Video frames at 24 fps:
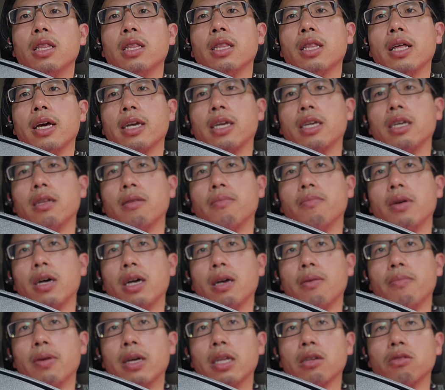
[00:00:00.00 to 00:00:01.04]
Like in
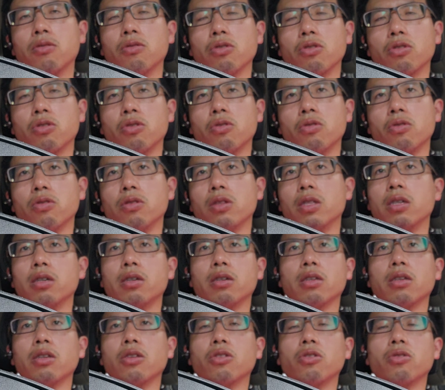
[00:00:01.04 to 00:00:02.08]
my medical school,
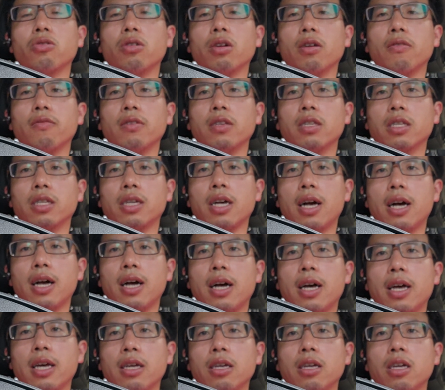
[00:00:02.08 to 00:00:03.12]
there's a story of this
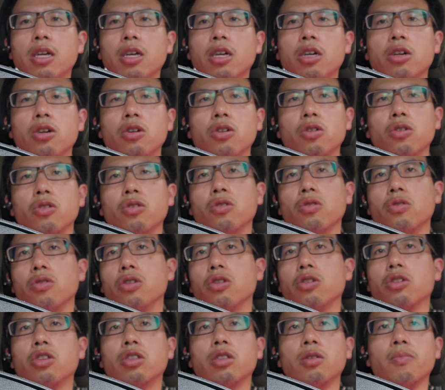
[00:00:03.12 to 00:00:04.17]
guy who
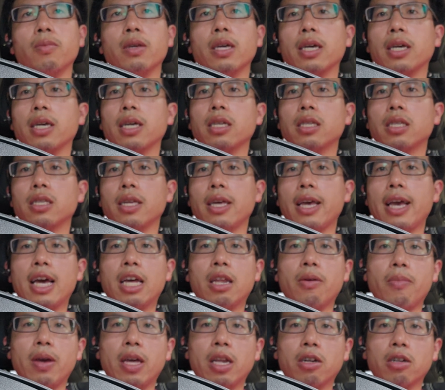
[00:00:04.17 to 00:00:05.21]
used to be, I guess, an
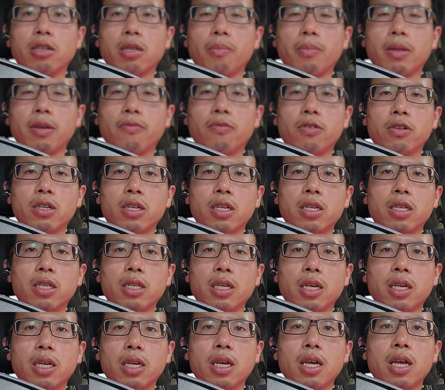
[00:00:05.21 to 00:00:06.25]
animator or something for
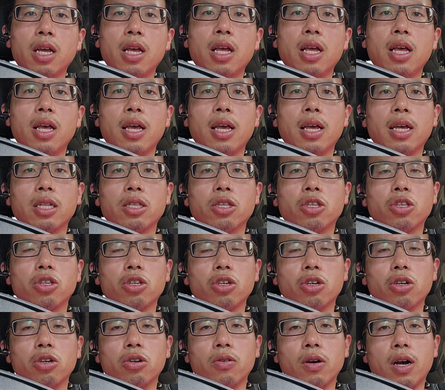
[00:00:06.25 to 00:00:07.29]
Disney. And
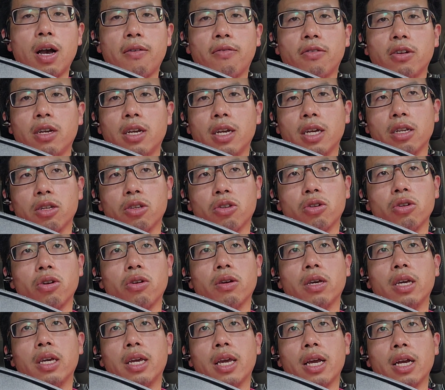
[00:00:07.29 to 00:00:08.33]
so after he had a stroke,
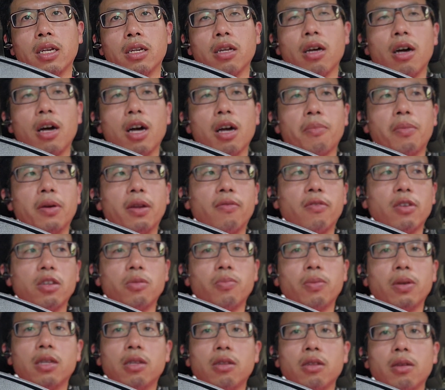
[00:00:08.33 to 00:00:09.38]
he can't talk, but if you
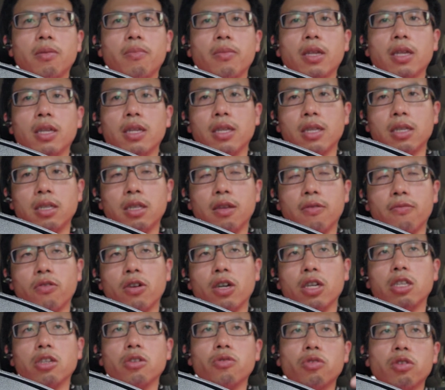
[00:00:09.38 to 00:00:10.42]
speak to him in a Disney
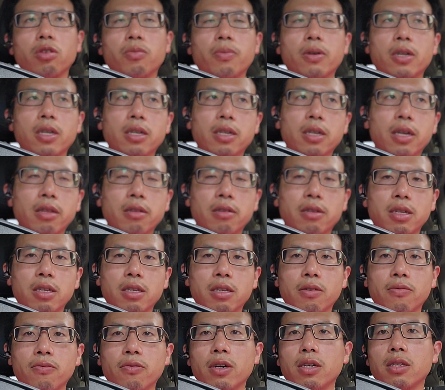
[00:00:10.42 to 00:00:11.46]
voice, he'll respond in another
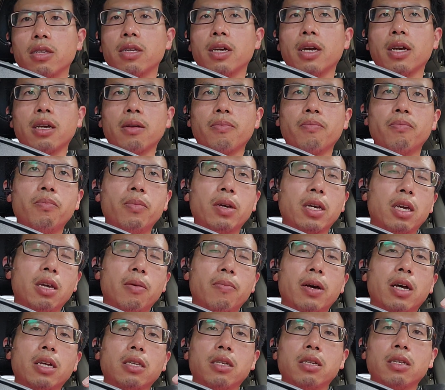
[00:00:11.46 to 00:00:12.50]
Disney voice, like Mickey
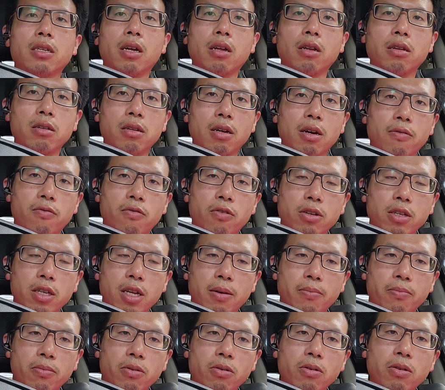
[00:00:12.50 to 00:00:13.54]
Mouse and Donald Duck, for
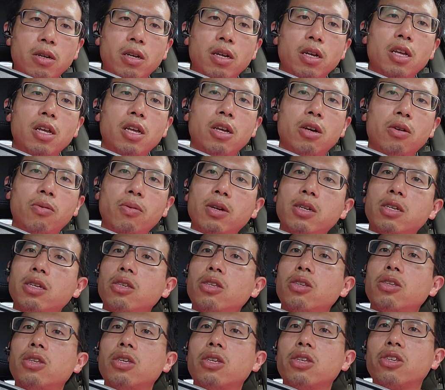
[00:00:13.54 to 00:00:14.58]
example. Which
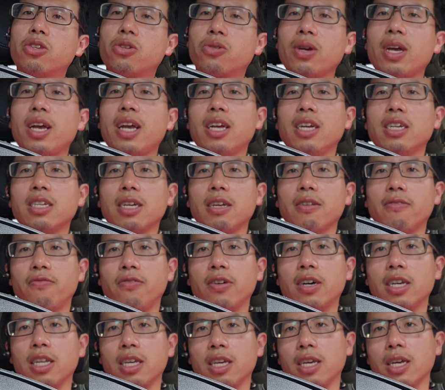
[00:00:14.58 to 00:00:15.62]
is strange and
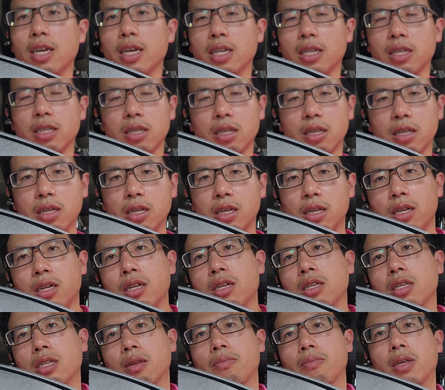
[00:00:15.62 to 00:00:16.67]
funny and
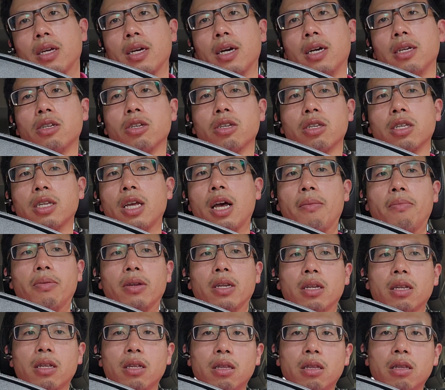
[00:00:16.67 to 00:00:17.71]
something I just happened
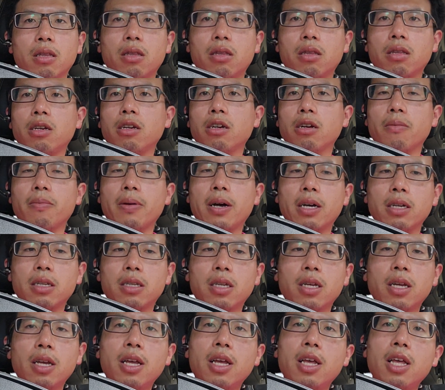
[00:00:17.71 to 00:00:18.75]
to hear about.
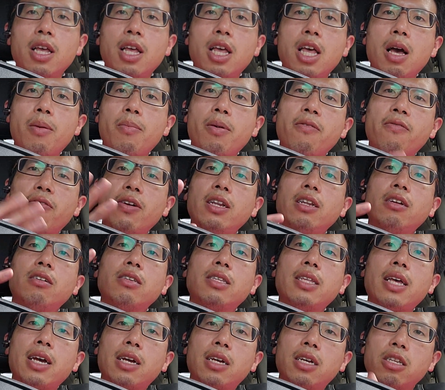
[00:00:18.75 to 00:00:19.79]
And my friend knows
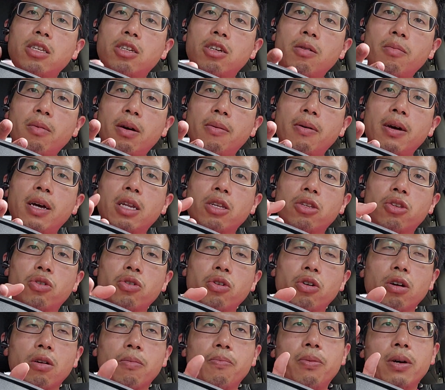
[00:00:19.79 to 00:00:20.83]
that because her mom had a
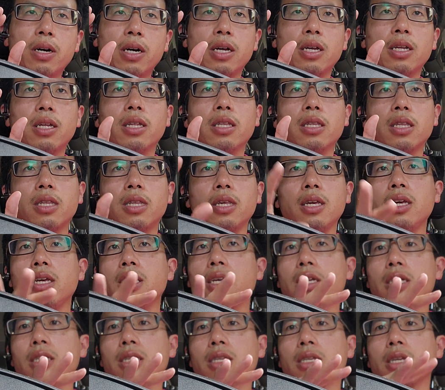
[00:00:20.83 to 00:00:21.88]
stroke. But the thing
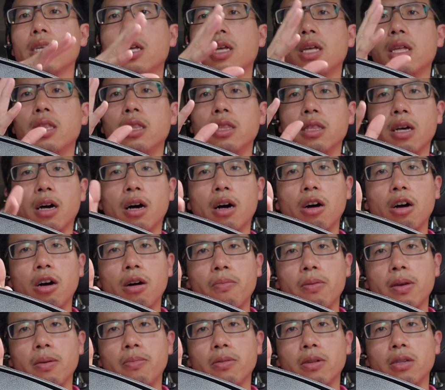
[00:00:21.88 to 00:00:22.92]
is, not all
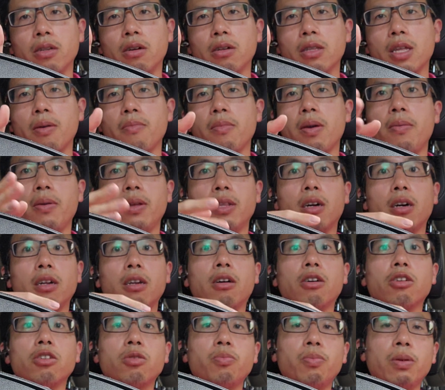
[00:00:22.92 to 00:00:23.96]
people know that. Maybe not
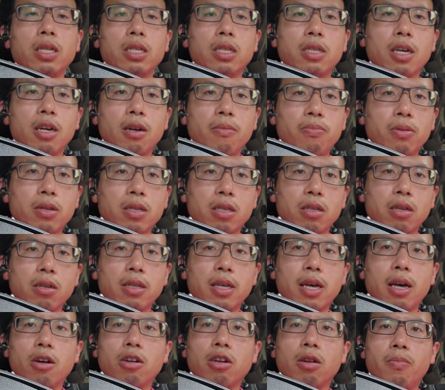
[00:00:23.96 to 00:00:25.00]
all speech therapists know
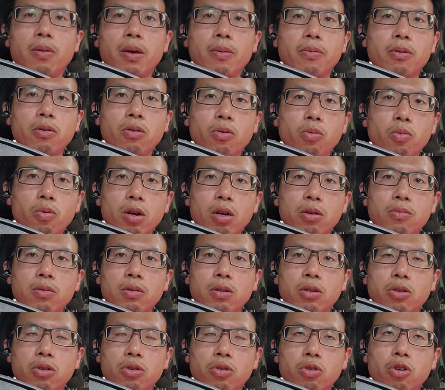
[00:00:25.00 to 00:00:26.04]
that, are the people who work with
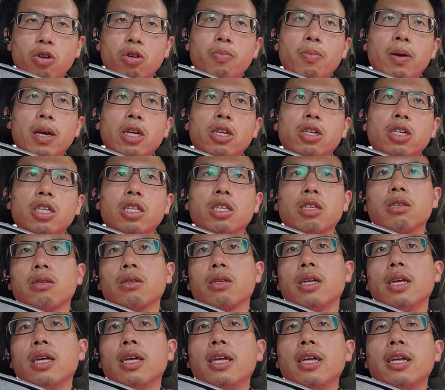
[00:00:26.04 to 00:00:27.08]
stroke patients.
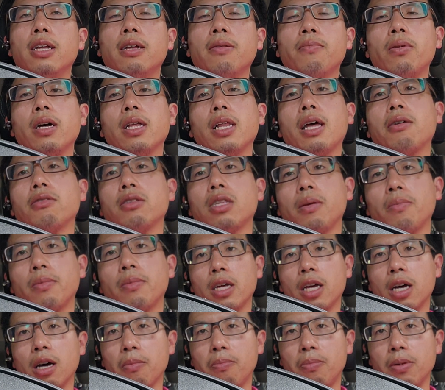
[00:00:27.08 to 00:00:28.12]
But I was
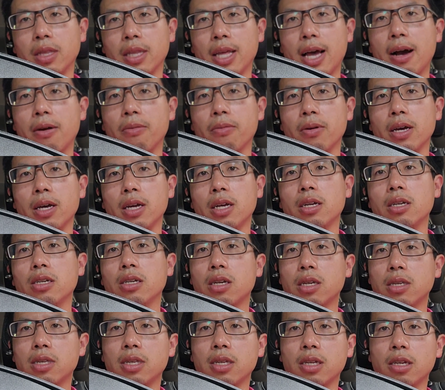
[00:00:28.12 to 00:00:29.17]
to help in that way,
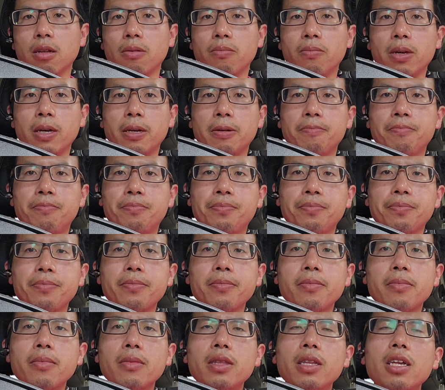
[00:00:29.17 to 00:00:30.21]
just a little bit.
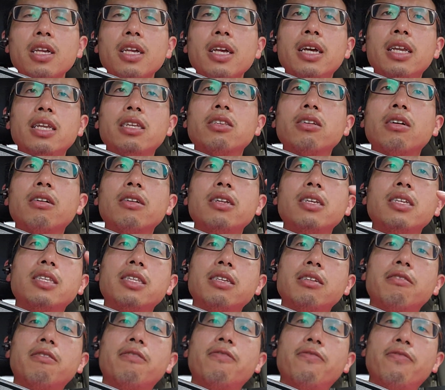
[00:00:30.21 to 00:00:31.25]
And it's all these
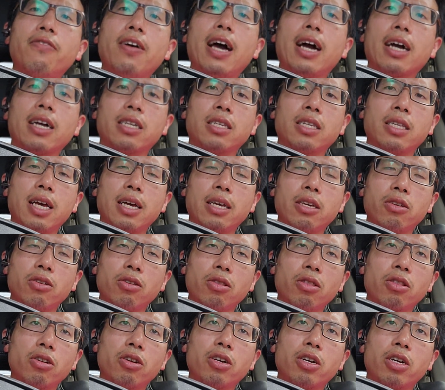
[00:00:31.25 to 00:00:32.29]
little facts that you
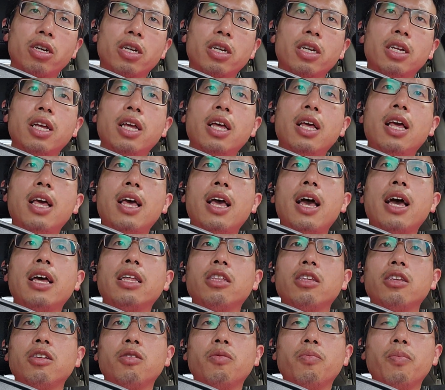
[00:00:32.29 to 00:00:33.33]
learn and
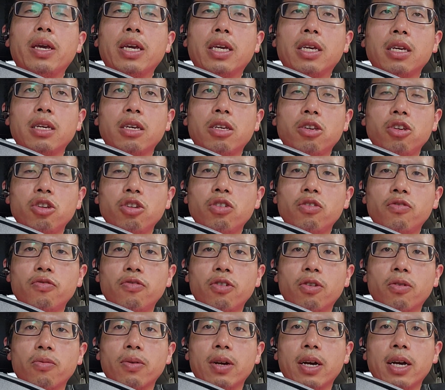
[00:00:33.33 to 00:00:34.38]
then you make it
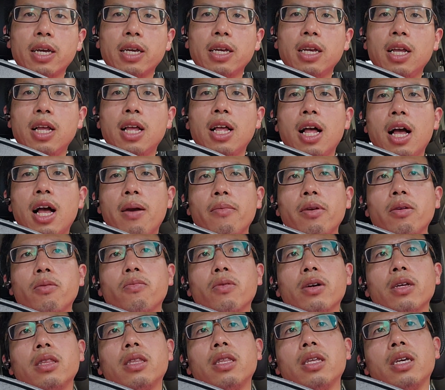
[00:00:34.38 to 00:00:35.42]
useful, right? I mean,
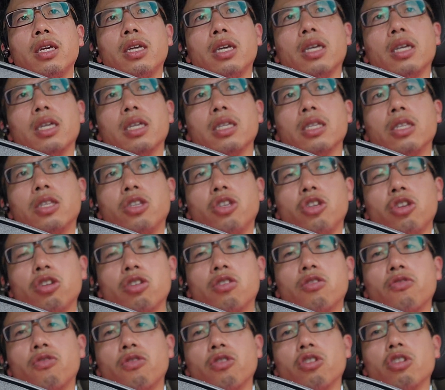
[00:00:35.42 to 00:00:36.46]
one thing is
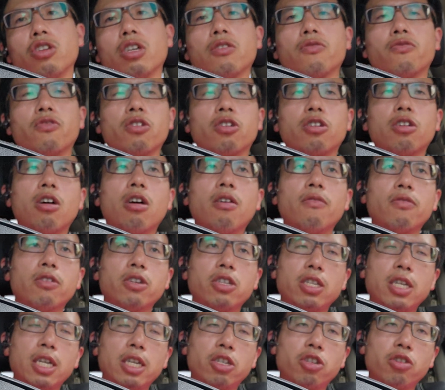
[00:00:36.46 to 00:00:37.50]
useful just for
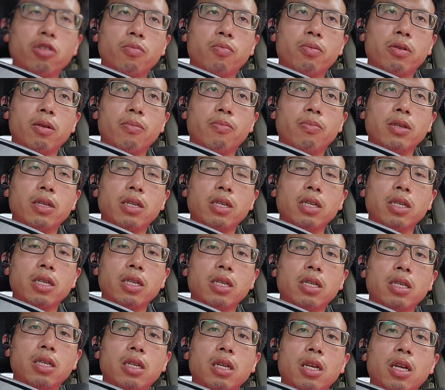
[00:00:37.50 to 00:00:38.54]
conversational
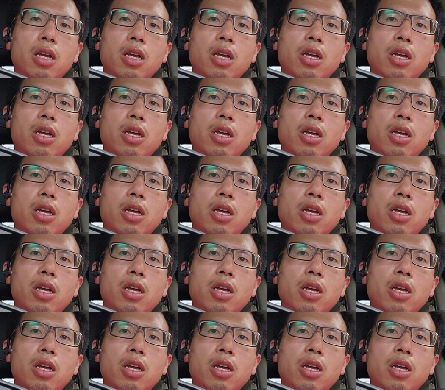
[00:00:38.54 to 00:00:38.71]
purposes.